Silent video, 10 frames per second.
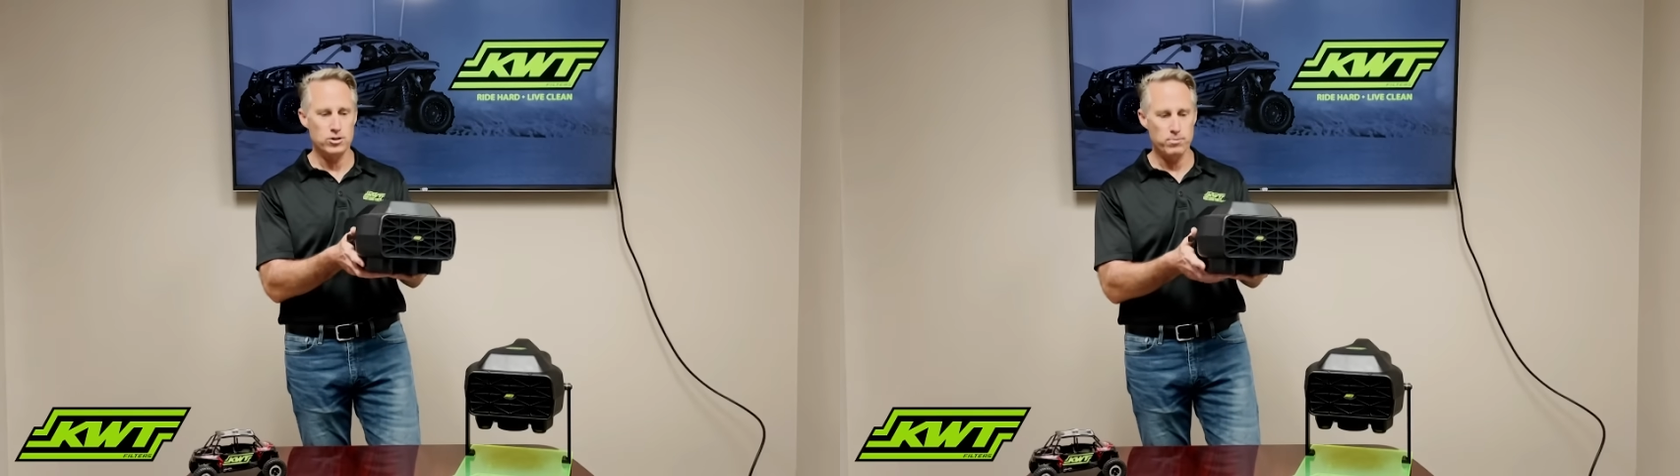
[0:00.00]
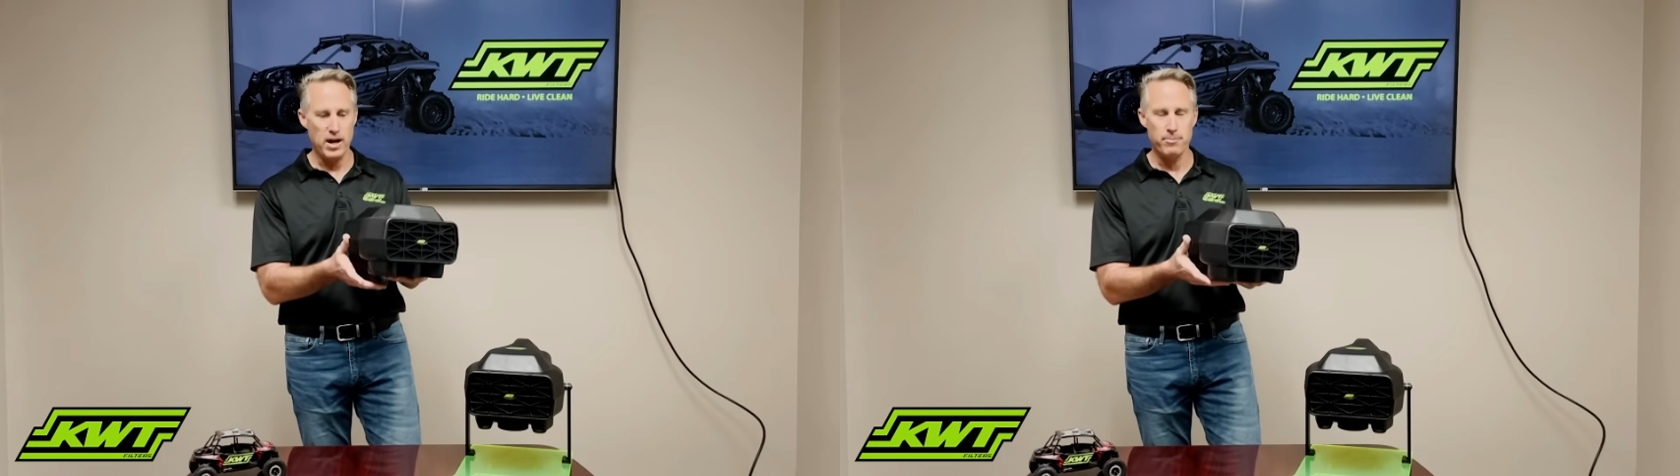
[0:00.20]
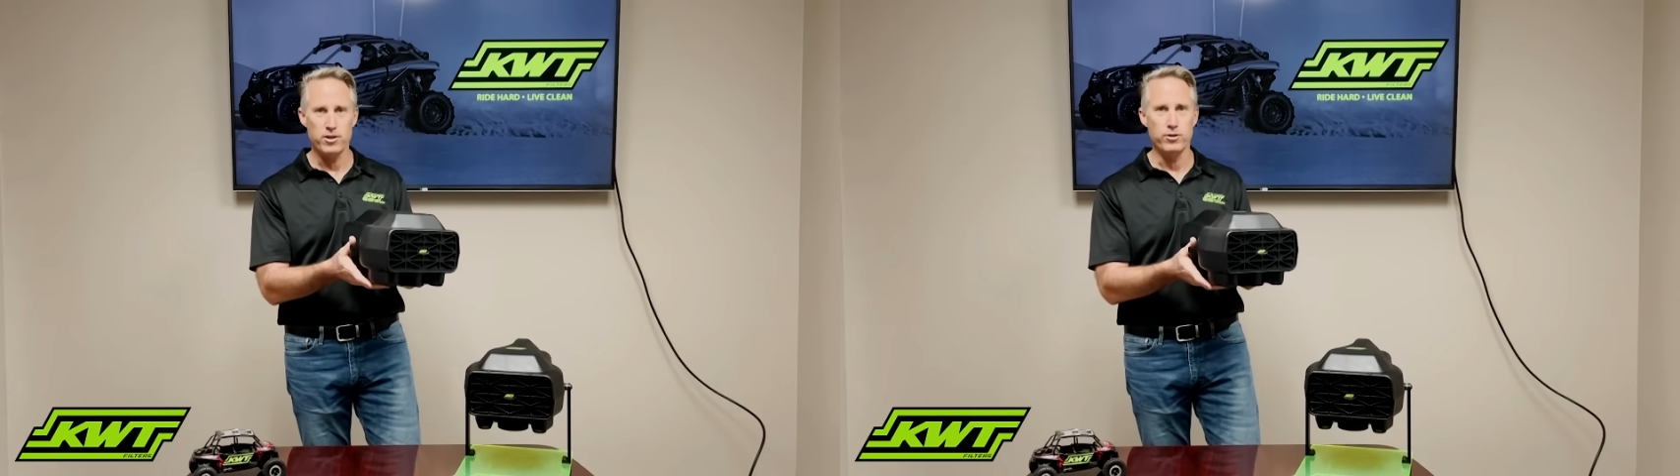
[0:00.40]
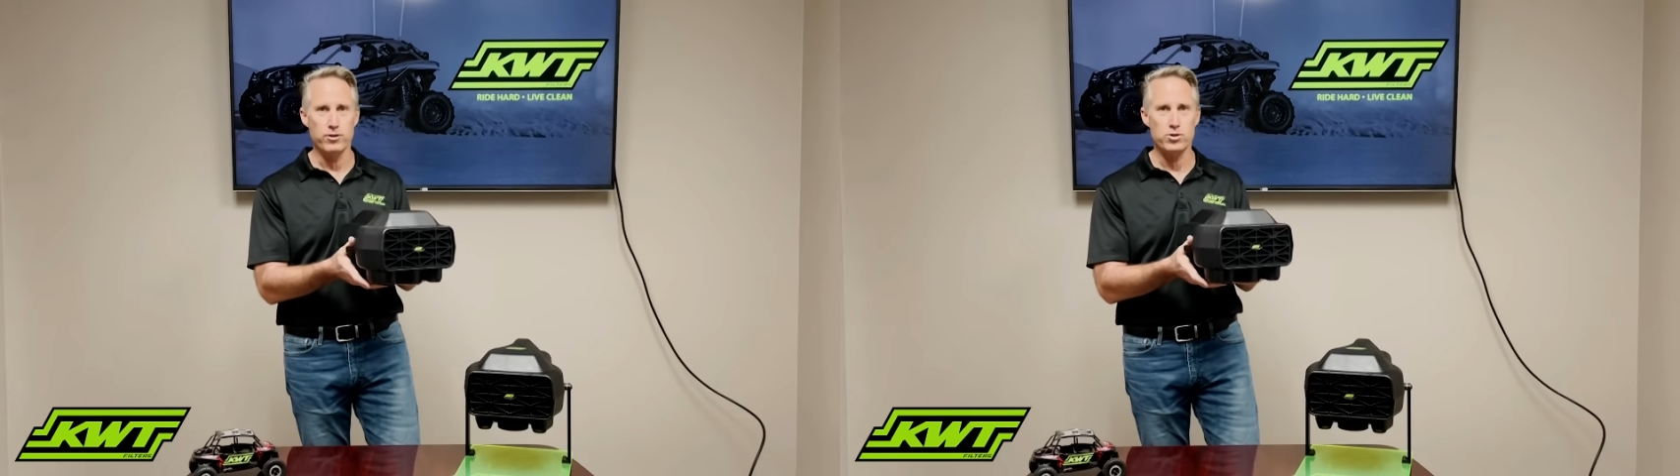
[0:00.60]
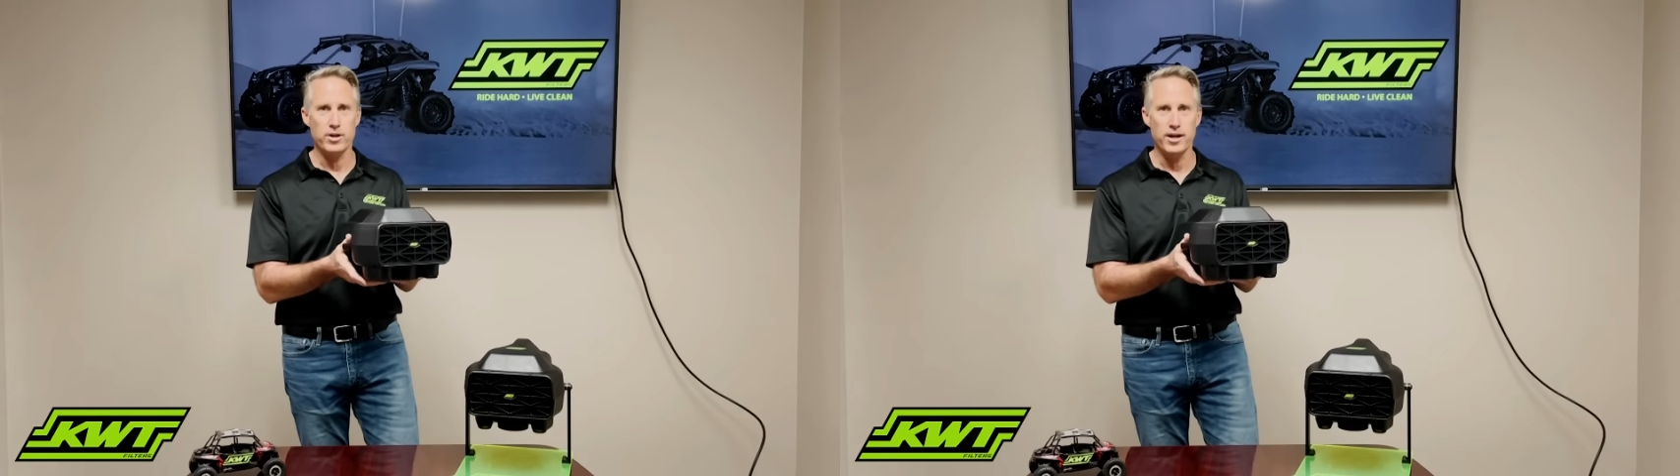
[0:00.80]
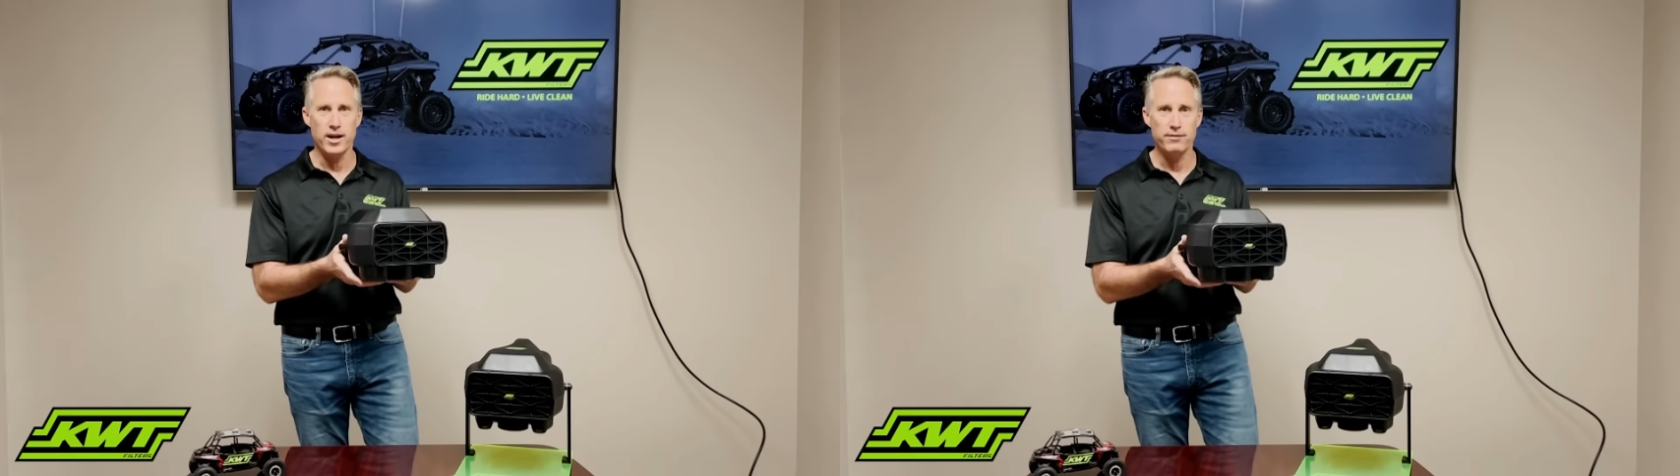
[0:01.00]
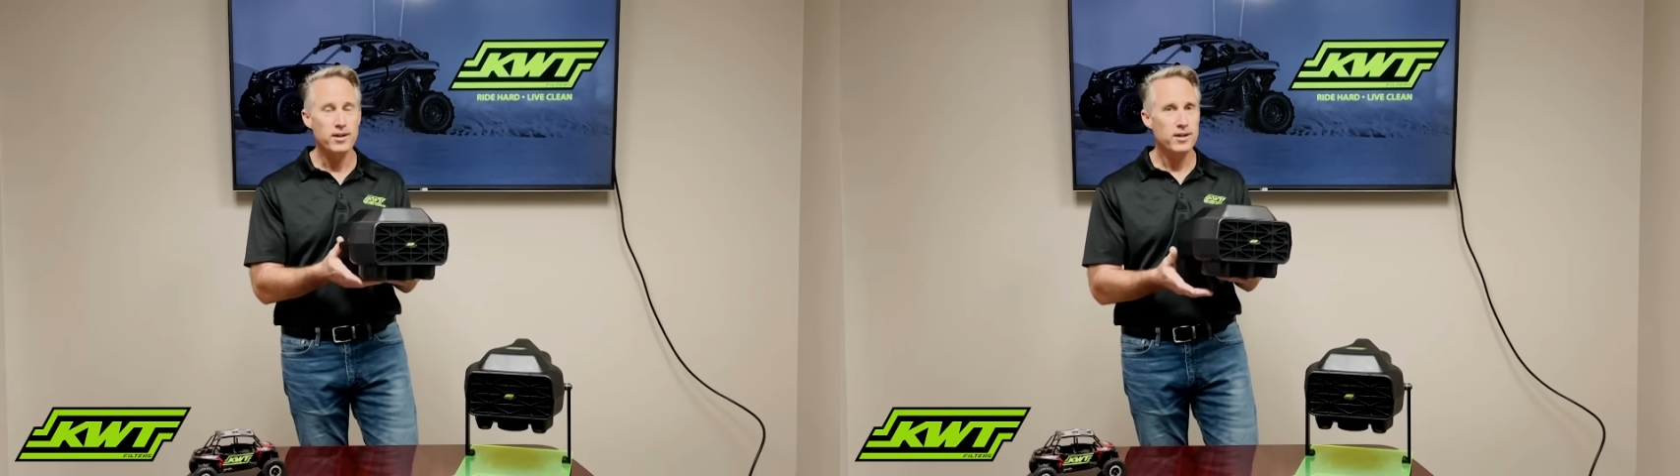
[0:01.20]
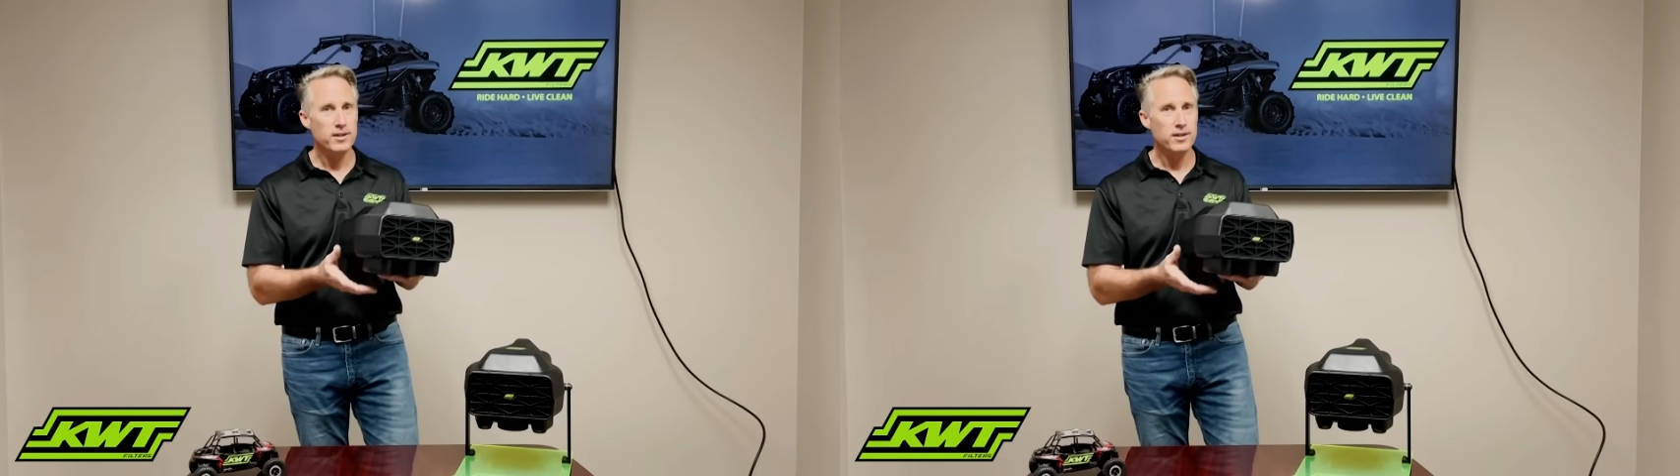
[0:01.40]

to pop the dirt tray off